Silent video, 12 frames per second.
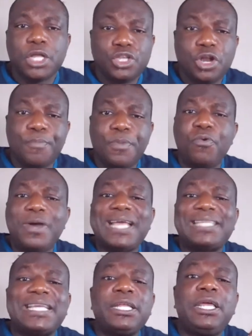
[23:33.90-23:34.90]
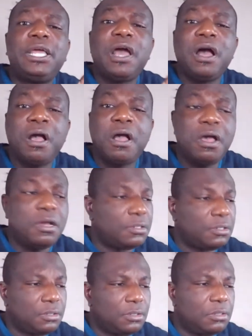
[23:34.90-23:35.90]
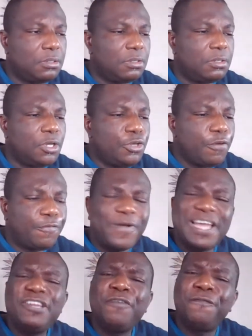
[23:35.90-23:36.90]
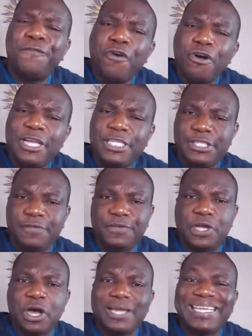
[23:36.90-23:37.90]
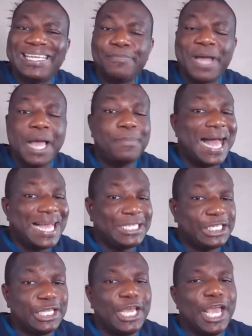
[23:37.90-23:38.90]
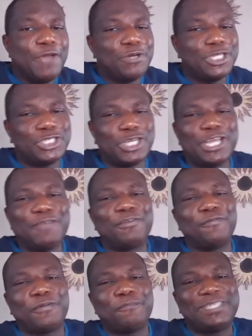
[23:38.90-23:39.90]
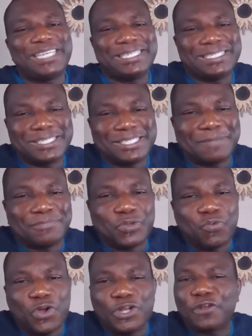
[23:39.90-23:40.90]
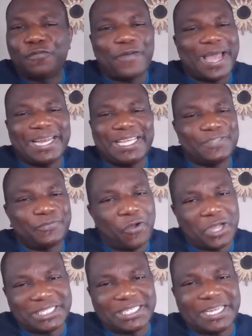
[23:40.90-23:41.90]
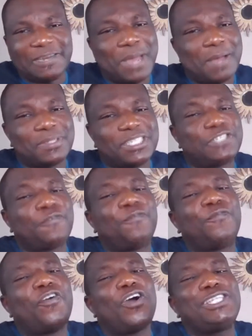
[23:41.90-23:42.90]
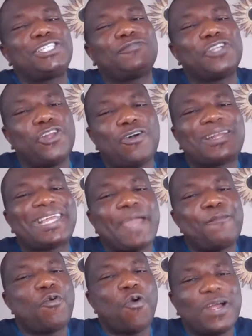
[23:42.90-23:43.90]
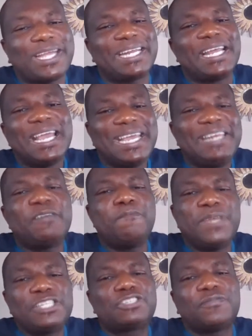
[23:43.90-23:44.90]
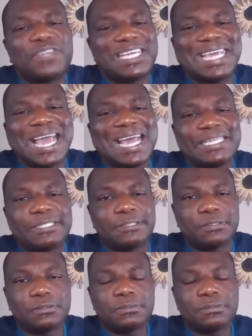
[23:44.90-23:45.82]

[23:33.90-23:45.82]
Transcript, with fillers: So, number one, I said, God You'd find the voice of God in the Bible. Actually, when you study even from Genesis chapter 1, you'd find his voice there. The Bible says the voice of the Lord came walking in the midst of the garden.